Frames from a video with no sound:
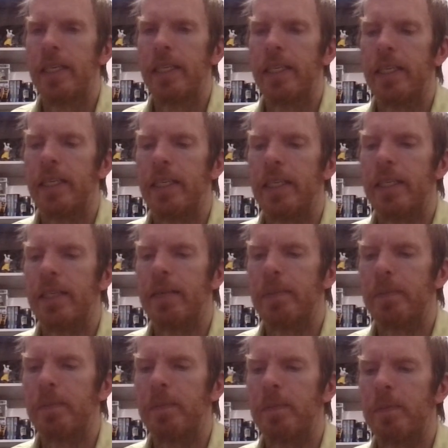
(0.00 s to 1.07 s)
Your
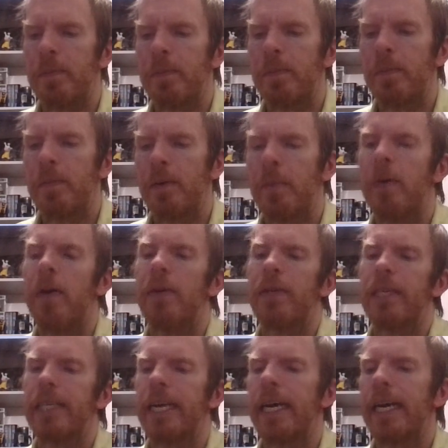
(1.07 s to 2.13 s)

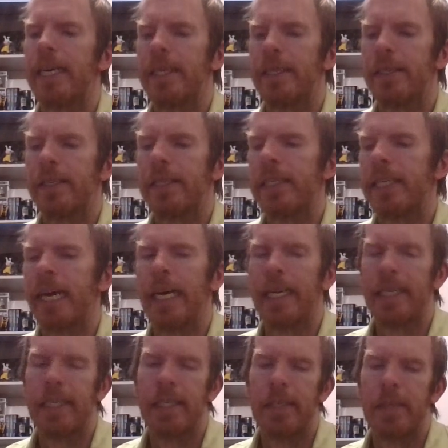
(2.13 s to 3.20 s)
opponent has an
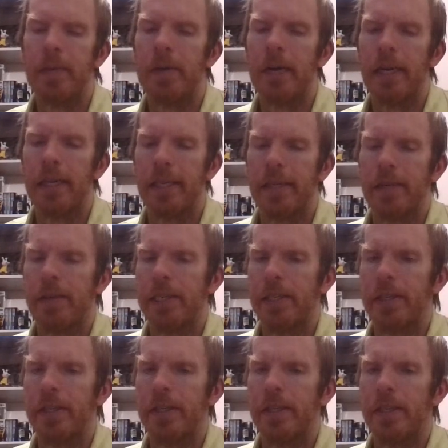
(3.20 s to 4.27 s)
attacking or blocking
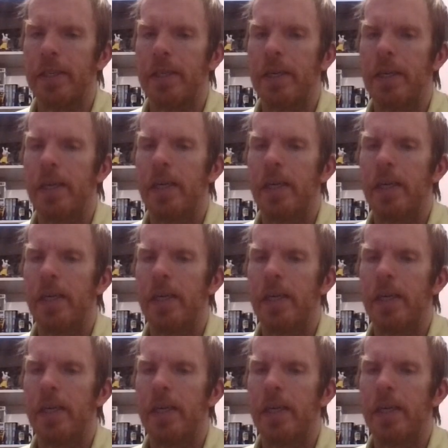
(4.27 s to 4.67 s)
creature.